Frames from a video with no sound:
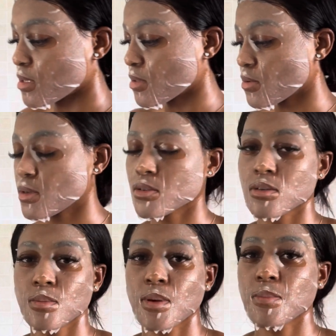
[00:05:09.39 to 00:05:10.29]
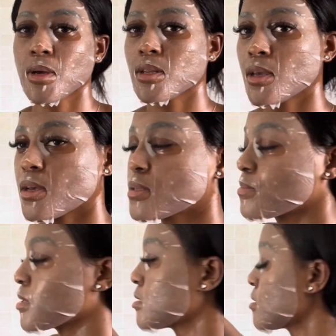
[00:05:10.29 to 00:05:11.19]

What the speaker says: I thought I was going to make pancakes, but